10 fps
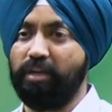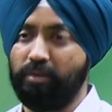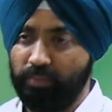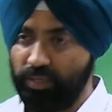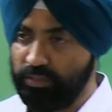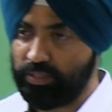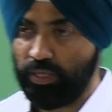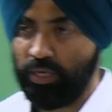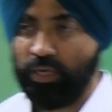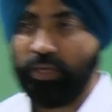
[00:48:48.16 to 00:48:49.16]
It means
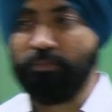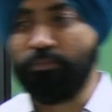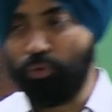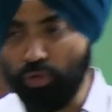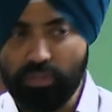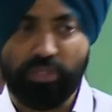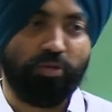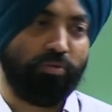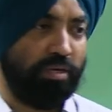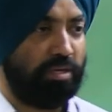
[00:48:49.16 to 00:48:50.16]
both the
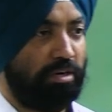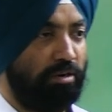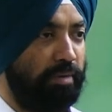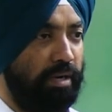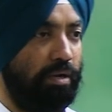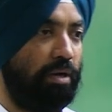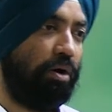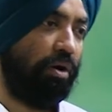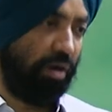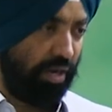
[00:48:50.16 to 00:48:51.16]
union government
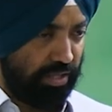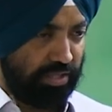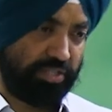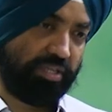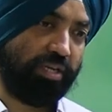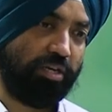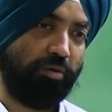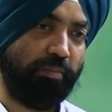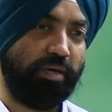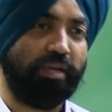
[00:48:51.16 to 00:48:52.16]
or the state
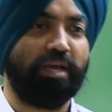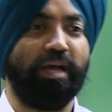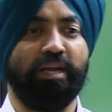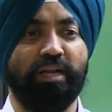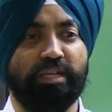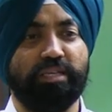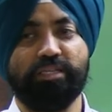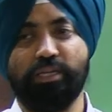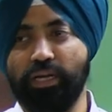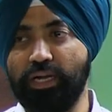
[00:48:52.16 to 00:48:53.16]
government can
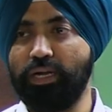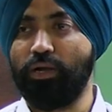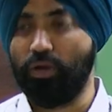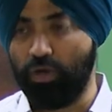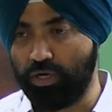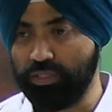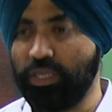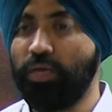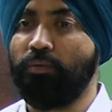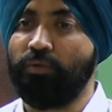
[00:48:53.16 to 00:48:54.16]
legislate
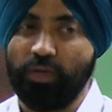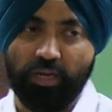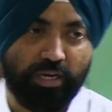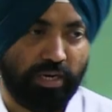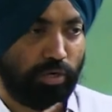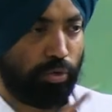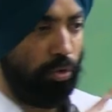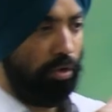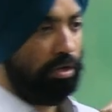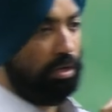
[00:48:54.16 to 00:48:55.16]
laws related
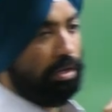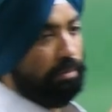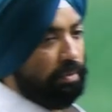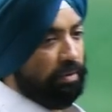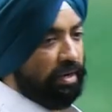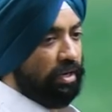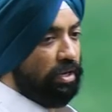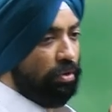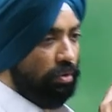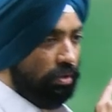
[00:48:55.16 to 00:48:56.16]
to
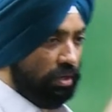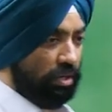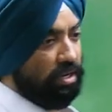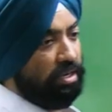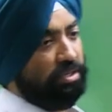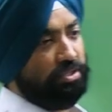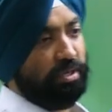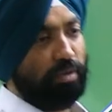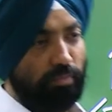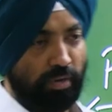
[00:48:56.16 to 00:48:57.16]
preventive
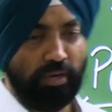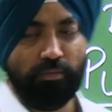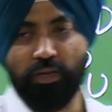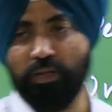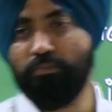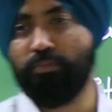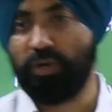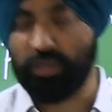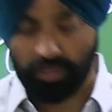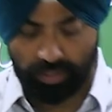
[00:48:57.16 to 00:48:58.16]
detention. Very, very
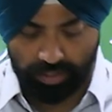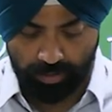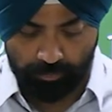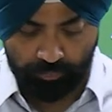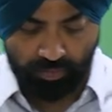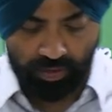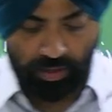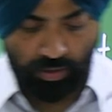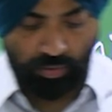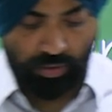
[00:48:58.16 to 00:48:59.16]
important. Okay?
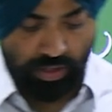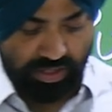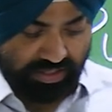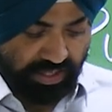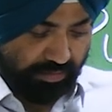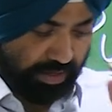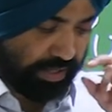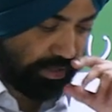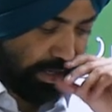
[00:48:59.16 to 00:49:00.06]
Now, safeguards.